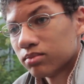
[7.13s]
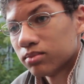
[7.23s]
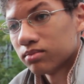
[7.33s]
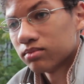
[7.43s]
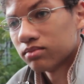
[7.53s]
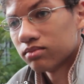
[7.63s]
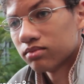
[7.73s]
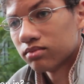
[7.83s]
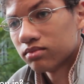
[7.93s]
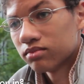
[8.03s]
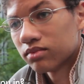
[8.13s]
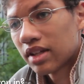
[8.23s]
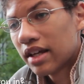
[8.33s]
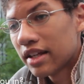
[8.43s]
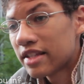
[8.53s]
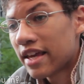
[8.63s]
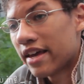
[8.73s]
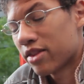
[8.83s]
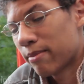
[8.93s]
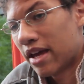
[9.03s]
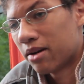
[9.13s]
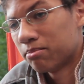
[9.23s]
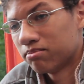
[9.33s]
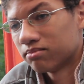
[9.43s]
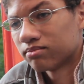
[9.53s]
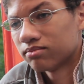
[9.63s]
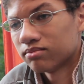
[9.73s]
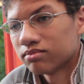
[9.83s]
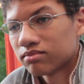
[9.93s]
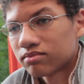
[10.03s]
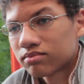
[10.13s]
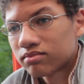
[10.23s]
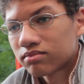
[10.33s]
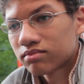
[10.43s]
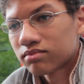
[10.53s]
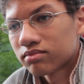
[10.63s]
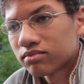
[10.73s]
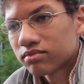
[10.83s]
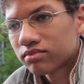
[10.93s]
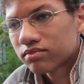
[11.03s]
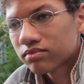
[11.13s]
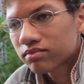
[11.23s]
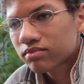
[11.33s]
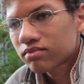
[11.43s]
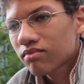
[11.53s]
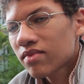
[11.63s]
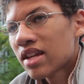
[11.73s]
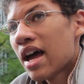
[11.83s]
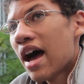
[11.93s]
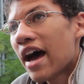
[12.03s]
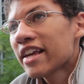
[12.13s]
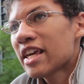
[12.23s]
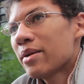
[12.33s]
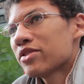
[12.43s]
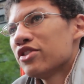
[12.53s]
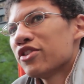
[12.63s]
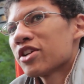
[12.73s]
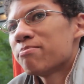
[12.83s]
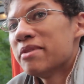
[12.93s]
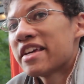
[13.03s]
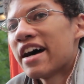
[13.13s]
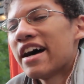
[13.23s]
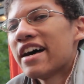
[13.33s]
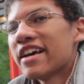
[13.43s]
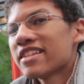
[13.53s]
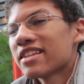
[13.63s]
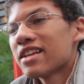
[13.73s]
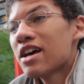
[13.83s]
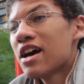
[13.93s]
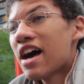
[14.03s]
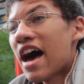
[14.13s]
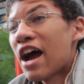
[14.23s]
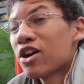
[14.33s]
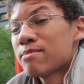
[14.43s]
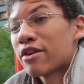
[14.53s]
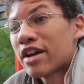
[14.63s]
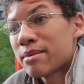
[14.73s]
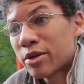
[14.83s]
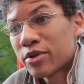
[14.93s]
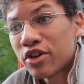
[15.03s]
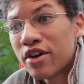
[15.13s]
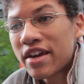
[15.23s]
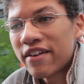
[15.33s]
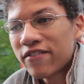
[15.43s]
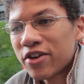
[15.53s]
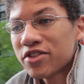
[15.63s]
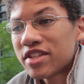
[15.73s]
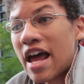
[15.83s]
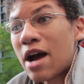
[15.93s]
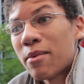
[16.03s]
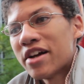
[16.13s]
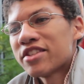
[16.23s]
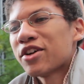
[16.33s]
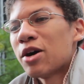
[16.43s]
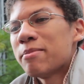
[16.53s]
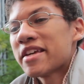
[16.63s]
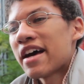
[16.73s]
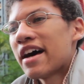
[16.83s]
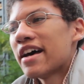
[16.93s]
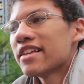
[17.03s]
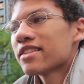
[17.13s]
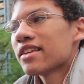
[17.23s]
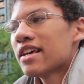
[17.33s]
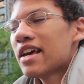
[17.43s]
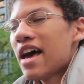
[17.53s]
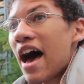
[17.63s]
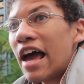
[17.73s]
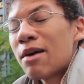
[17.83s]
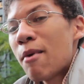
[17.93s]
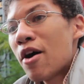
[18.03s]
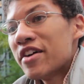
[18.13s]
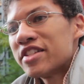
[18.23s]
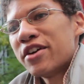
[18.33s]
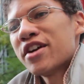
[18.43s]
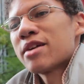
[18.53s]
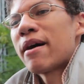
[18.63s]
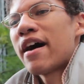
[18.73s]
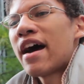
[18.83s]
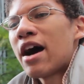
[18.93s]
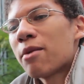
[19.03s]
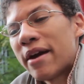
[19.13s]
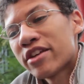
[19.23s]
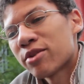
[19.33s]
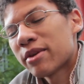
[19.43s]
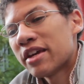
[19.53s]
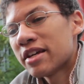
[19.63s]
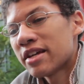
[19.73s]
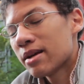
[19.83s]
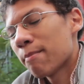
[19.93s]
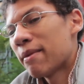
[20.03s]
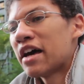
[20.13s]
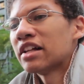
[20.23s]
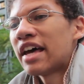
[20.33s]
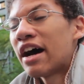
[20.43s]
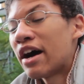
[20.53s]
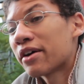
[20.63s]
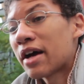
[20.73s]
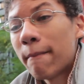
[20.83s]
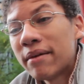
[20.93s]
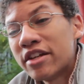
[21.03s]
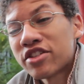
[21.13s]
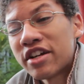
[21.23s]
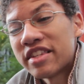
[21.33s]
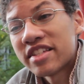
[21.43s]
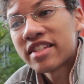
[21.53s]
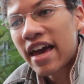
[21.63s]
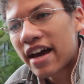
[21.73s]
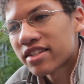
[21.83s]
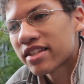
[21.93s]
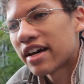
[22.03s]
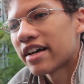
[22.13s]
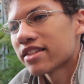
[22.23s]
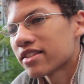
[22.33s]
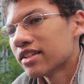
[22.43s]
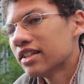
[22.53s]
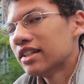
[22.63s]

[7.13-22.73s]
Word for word: And what grade are you? 10th, ma'am. And why did you come out to New York? I came out to New York because I heard my grandmother was going at first, and I wanted to go because I am always hearing about how banks are getting bailed out, how companies are getting these tax cuts,